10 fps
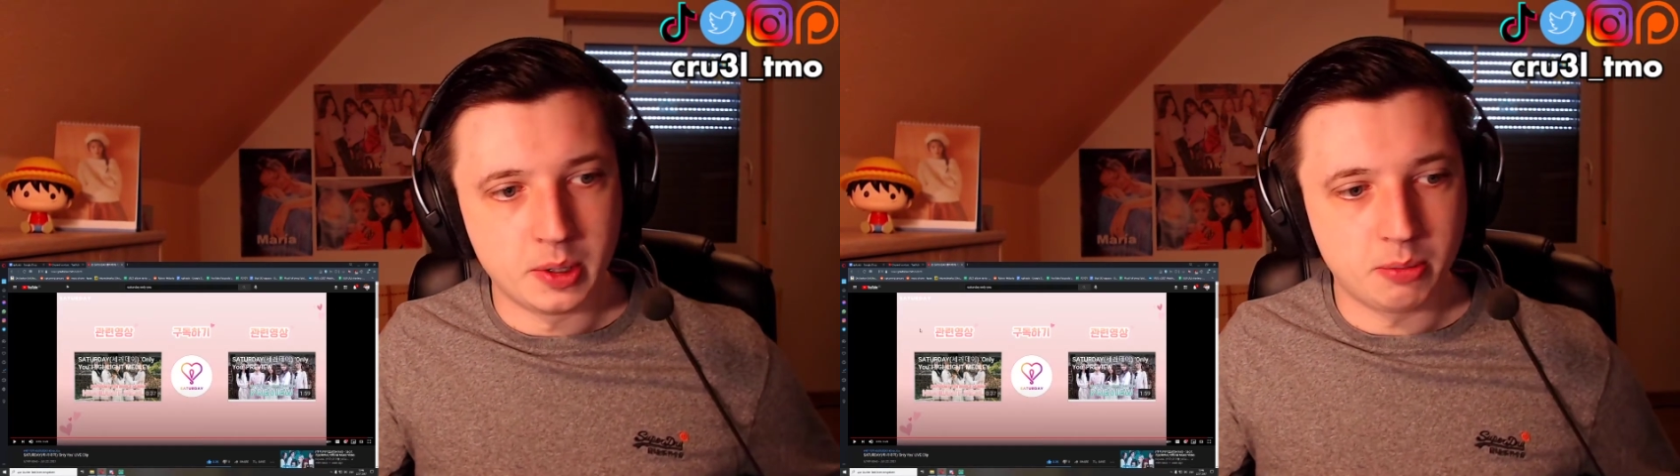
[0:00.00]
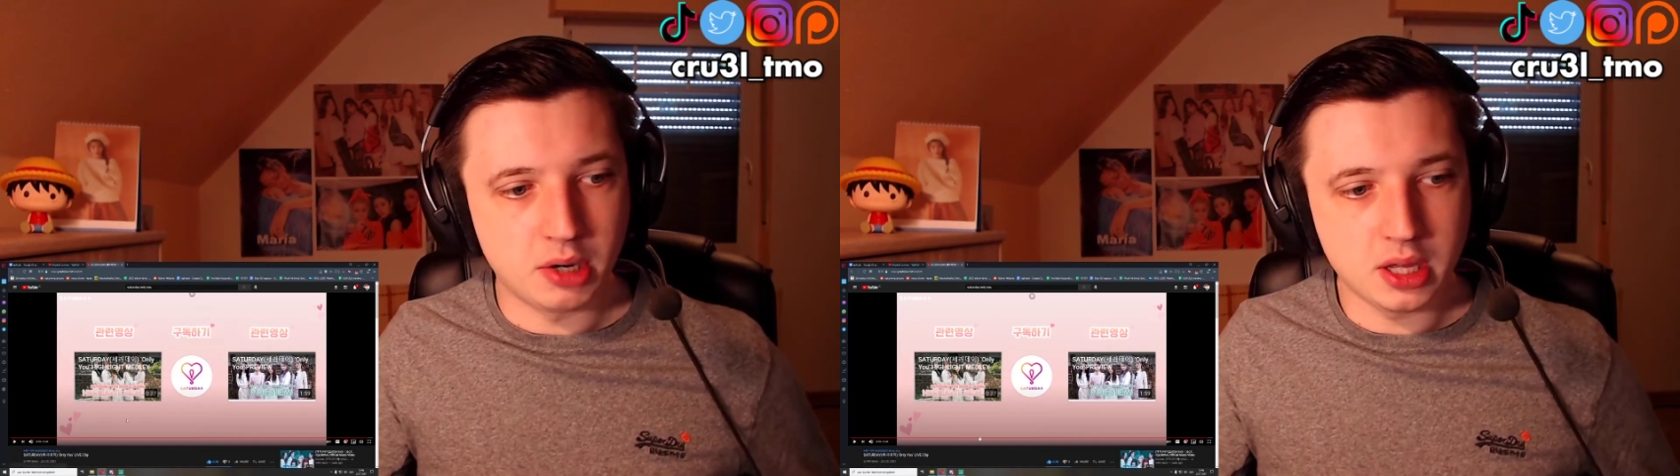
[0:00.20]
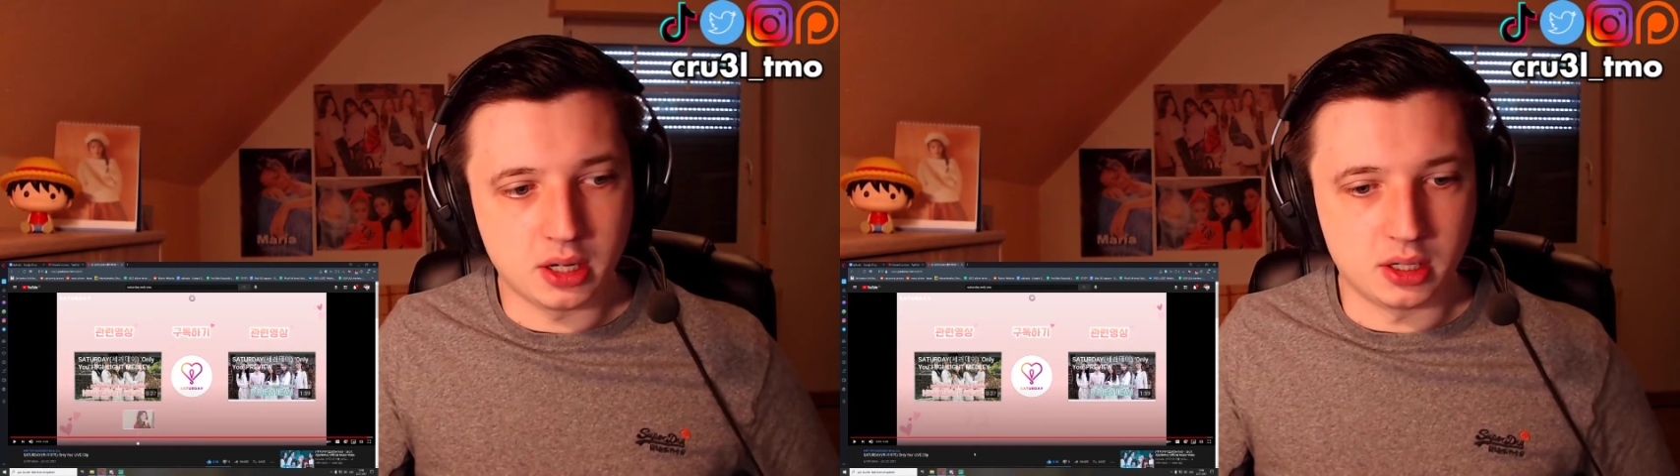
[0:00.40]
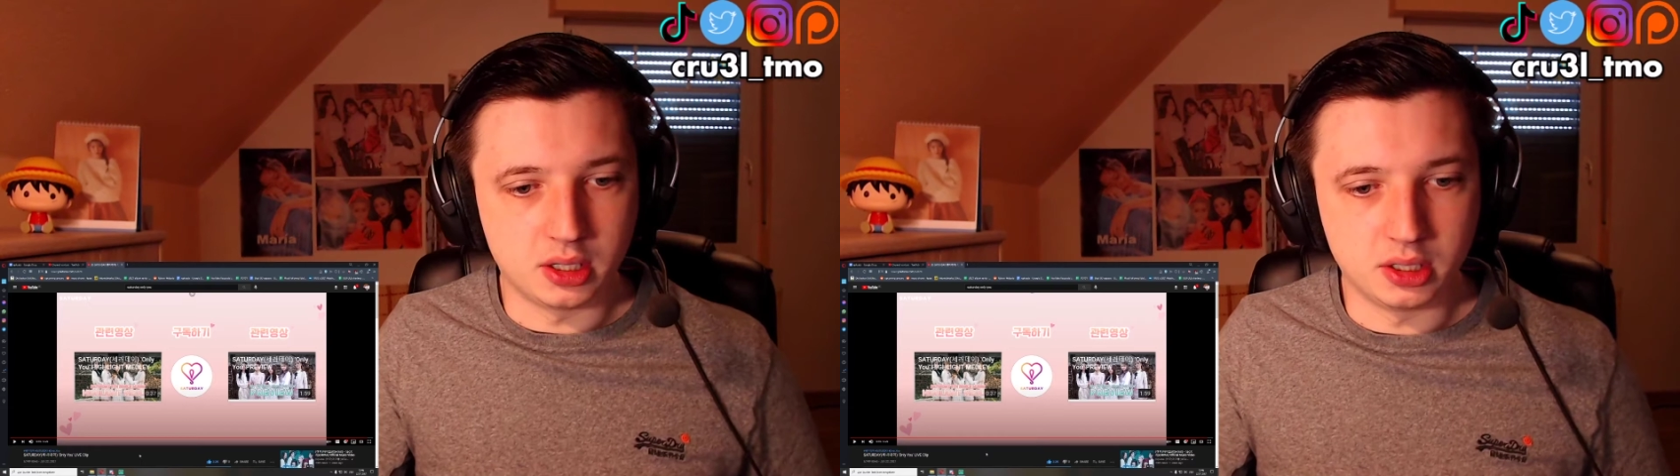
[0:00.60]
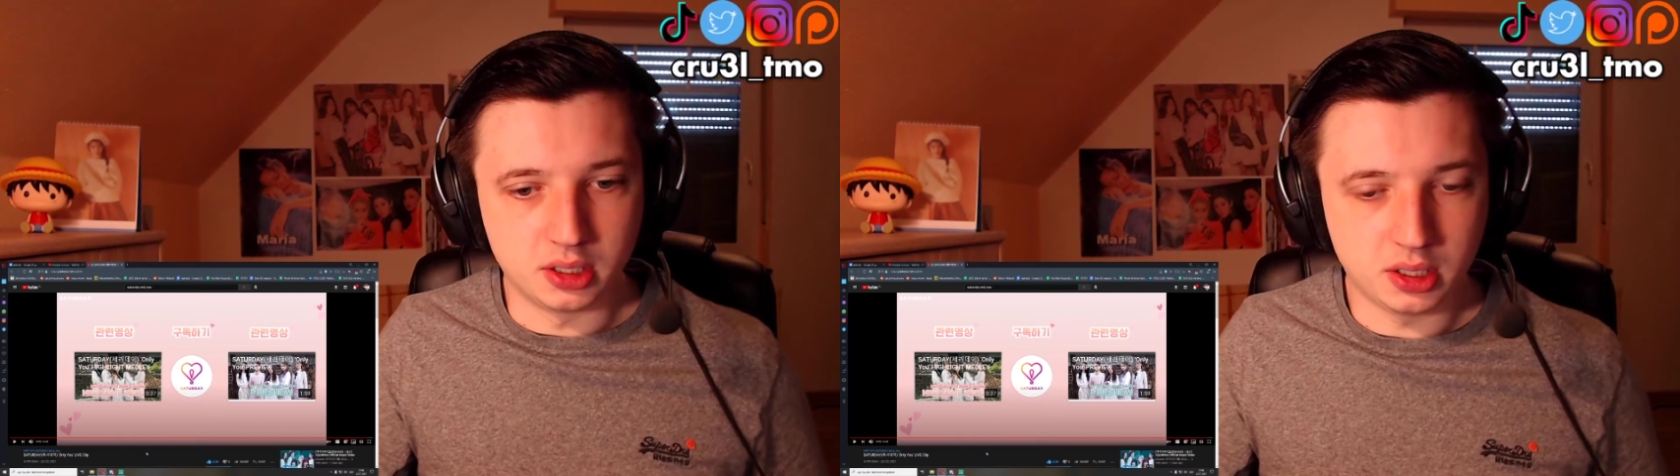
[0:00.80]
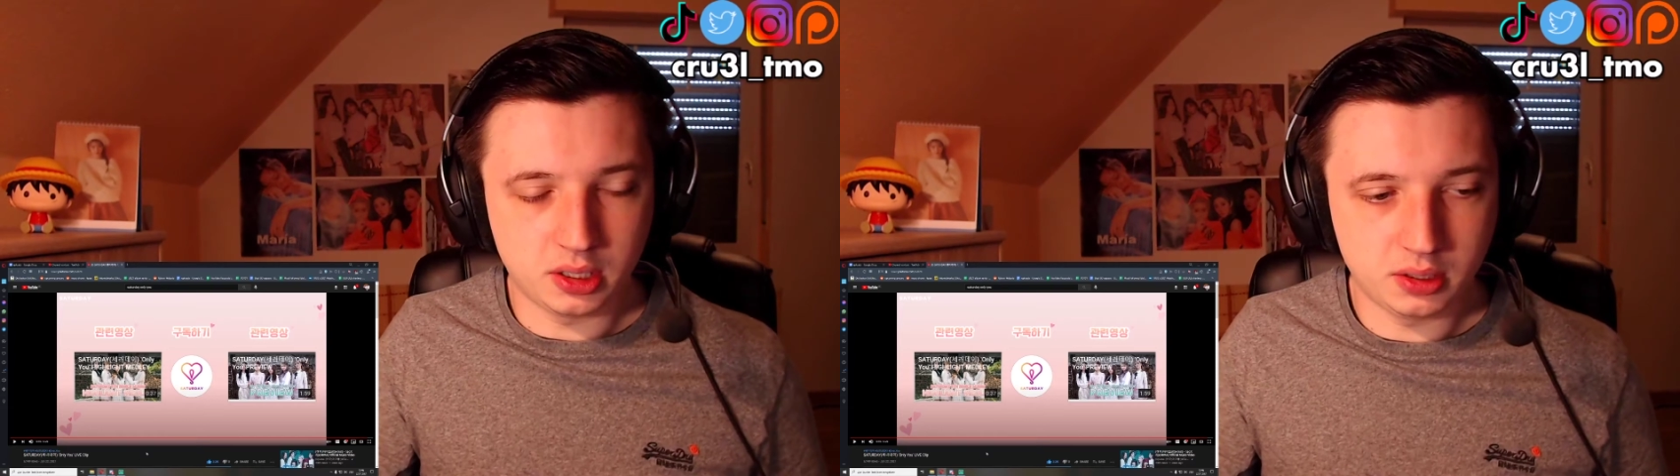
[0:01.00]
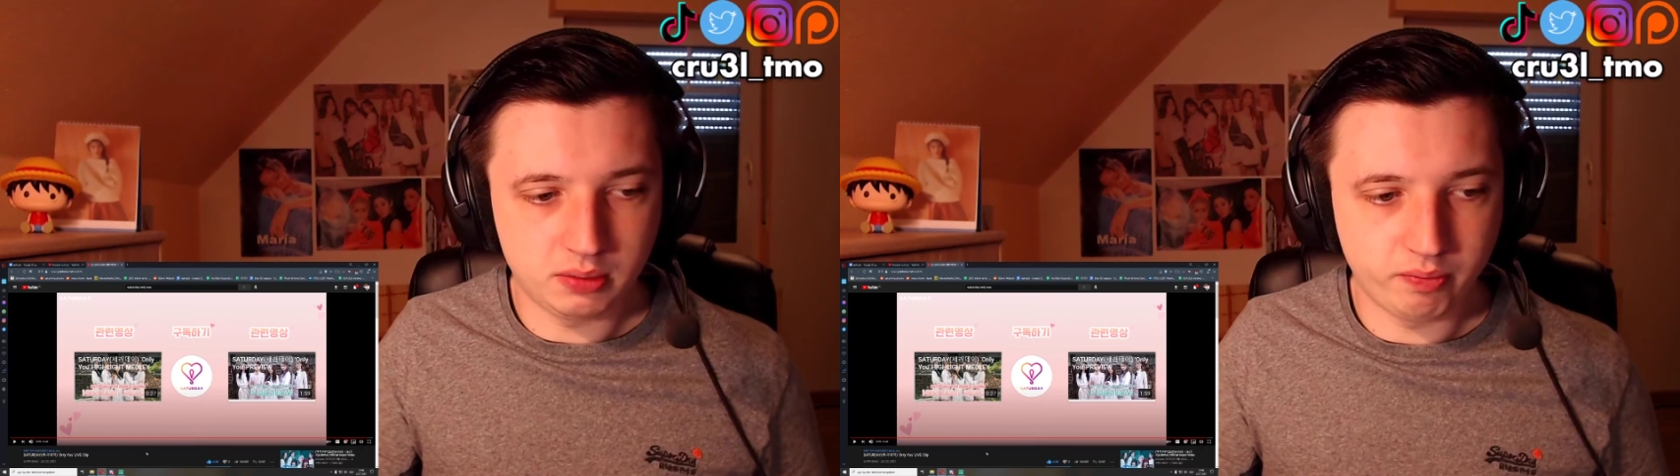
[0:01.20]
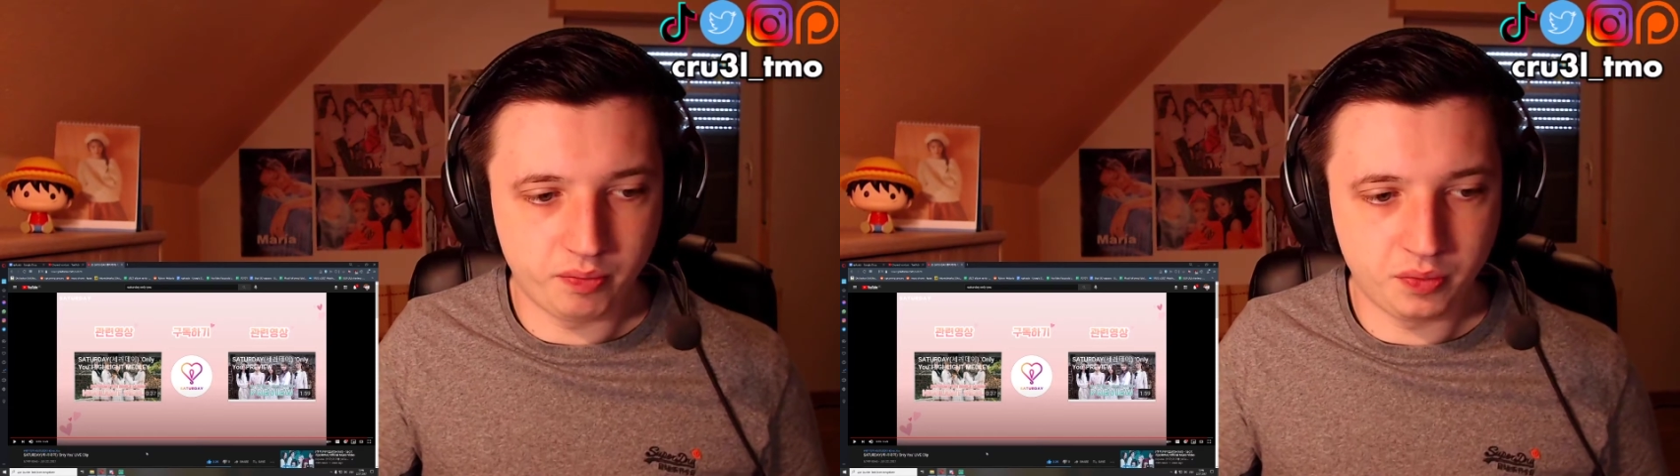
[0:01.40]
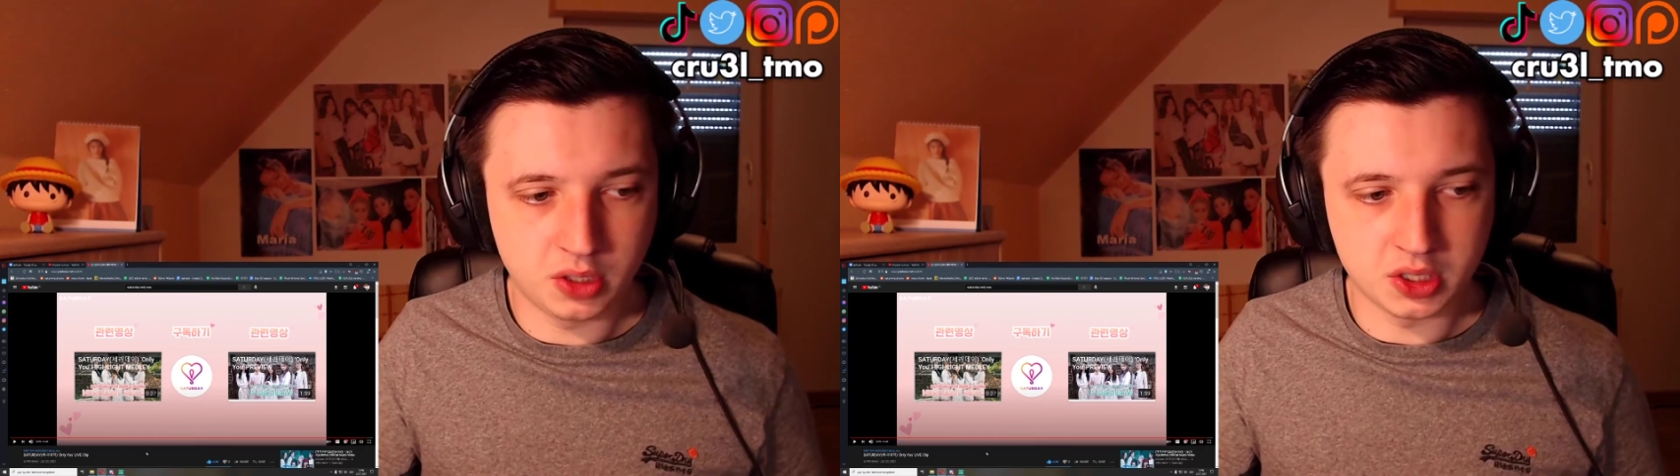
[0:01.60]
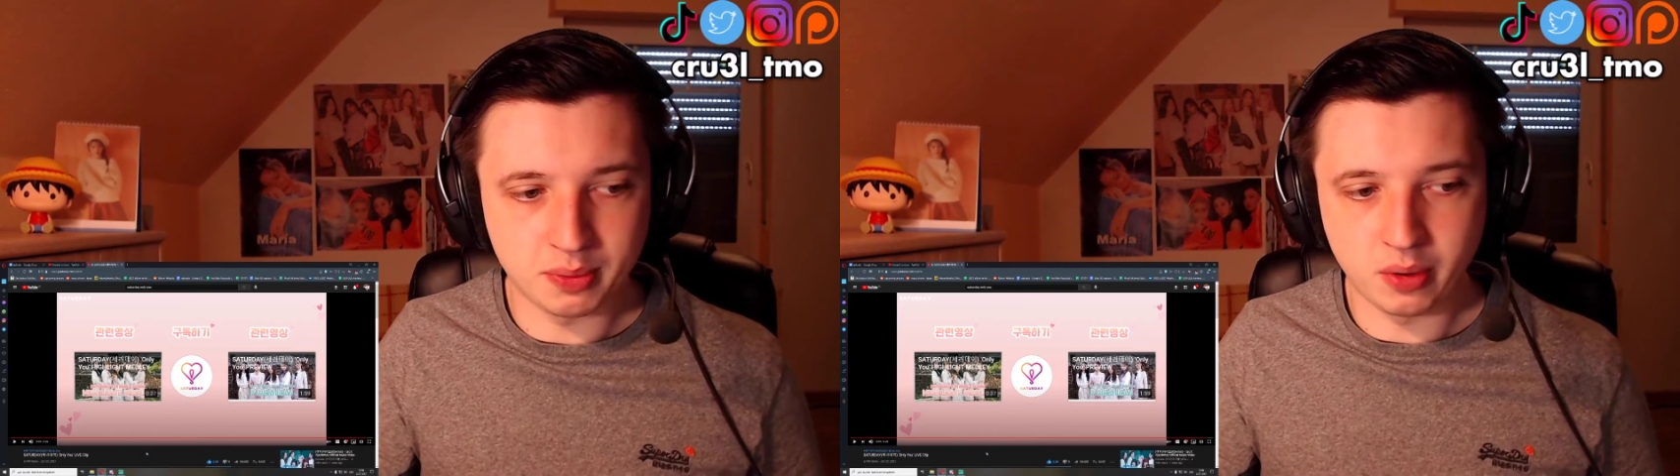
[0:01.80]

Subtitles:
But yeah, that's my